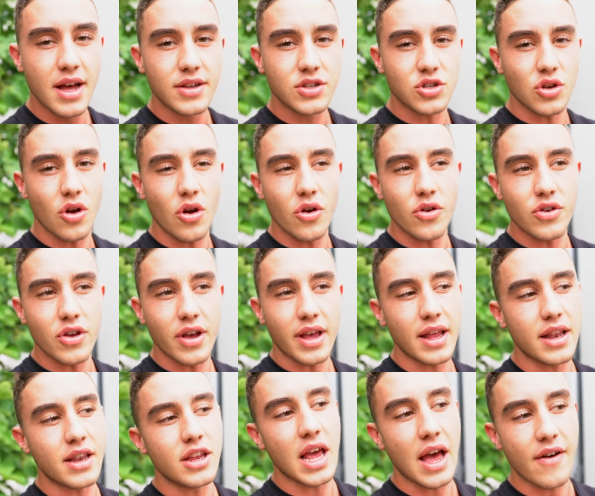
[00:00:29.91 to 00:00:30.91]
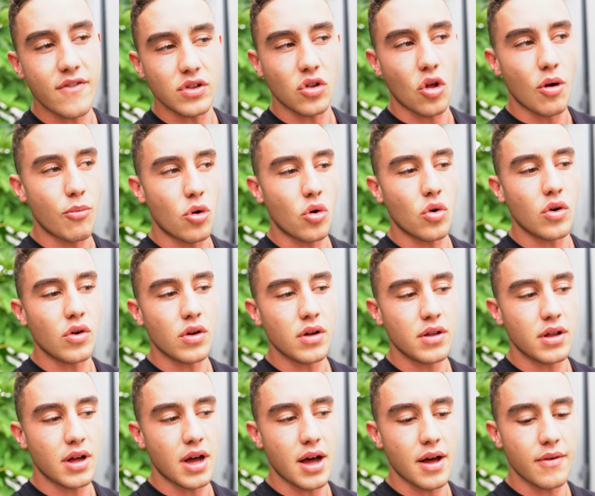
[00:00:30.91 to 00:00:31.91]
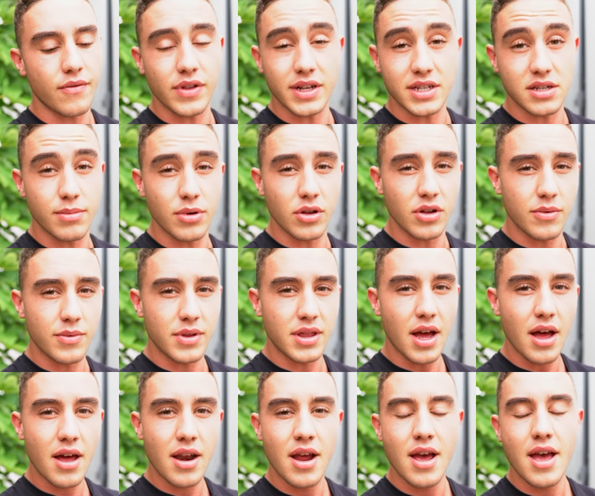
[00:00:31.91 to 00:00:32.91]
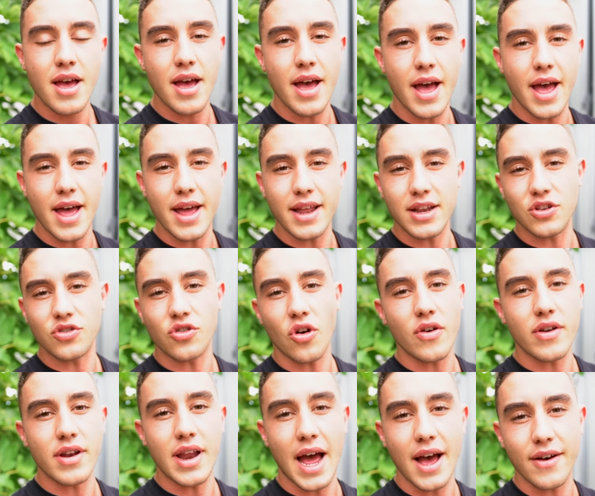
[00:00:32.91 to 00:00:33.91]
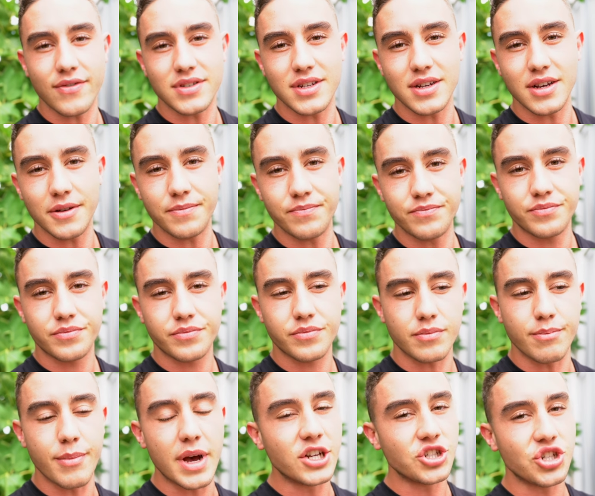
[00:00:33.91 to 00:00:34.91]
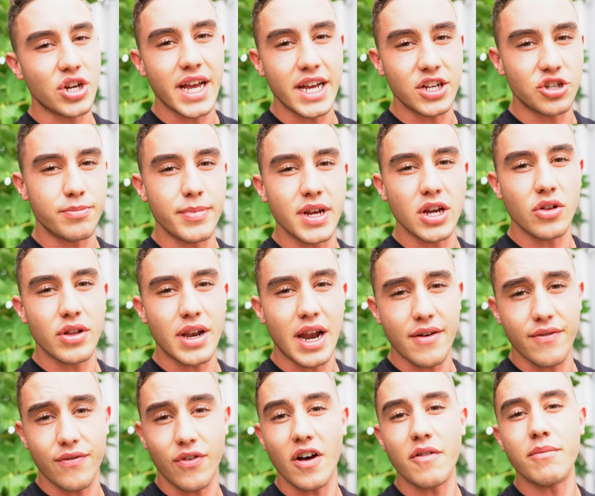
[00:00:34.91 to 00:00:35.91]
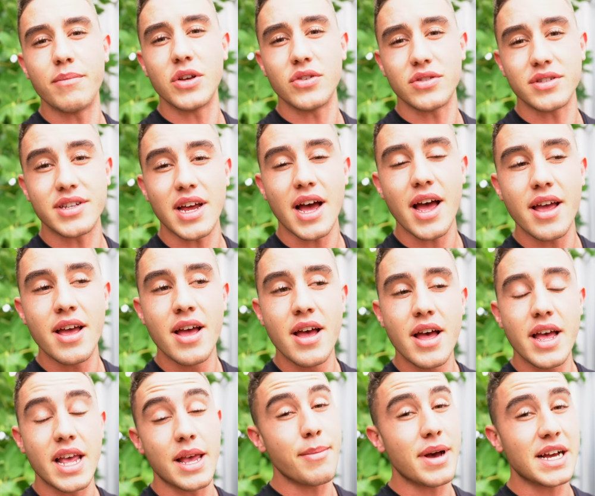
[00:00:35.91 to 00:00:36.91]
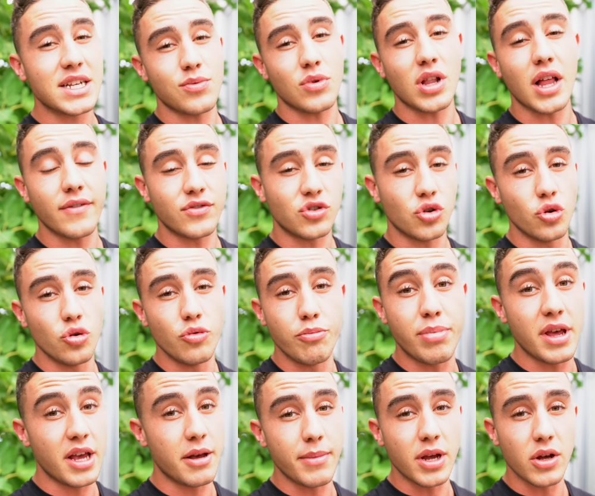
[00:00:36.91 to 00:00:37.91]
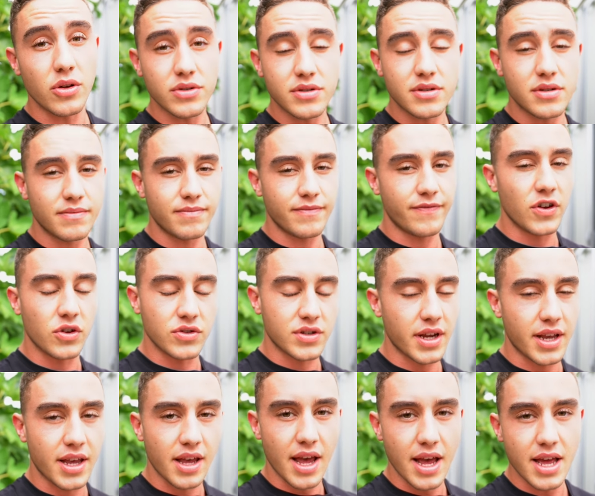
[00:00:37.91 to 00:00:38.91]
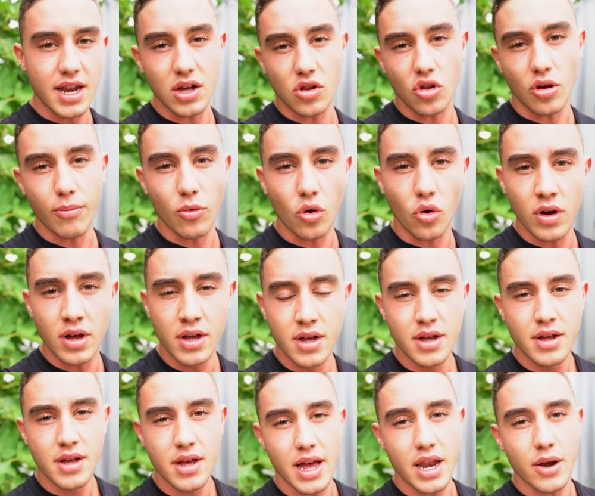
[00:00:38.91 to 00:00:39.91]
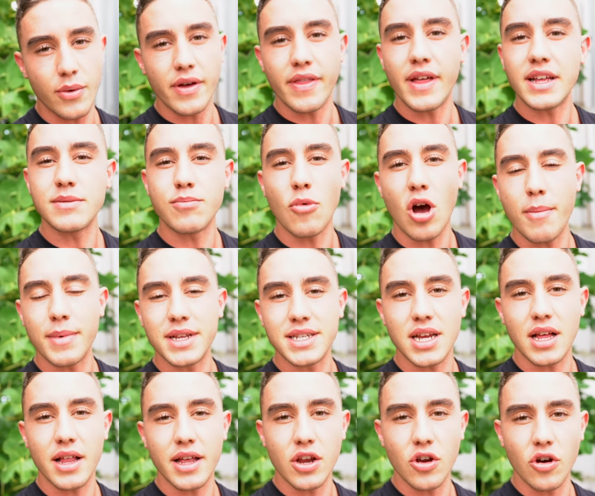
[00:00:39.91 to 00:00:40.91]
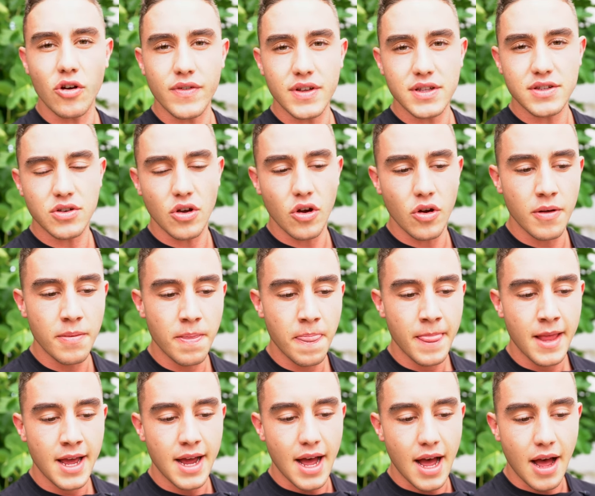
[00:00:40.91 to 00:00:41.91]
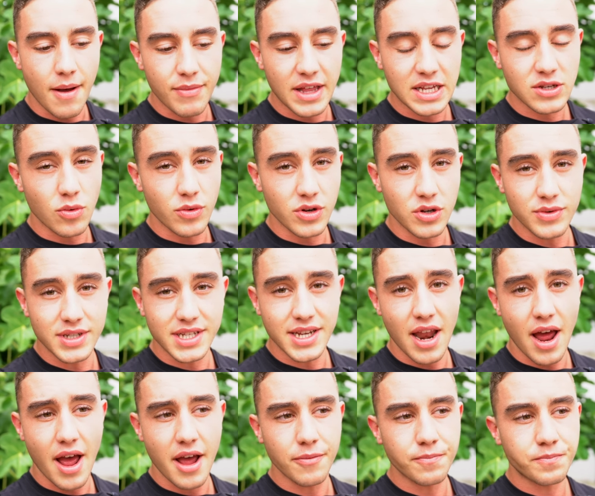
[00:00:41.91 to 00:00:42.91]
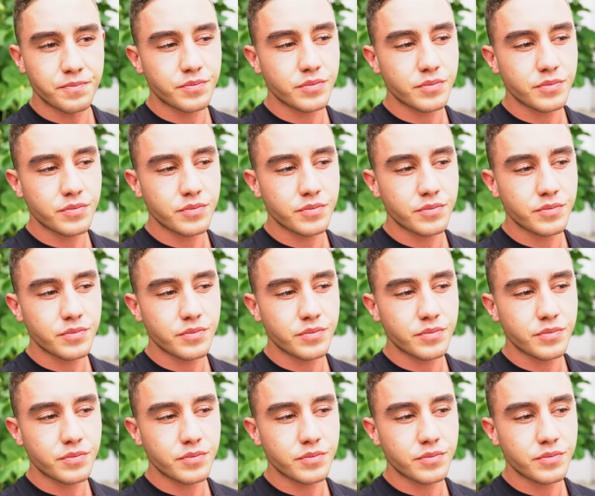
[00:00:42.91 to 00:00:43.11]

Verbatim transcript: So you can you have a lot more uh, flexibility with that, and you don't have to measure each meal and have five meals a day. You may as well have two big meals. It feels like you're eating a lot more. Anyway, that's my mentality of it. So um, that's what we're doing today.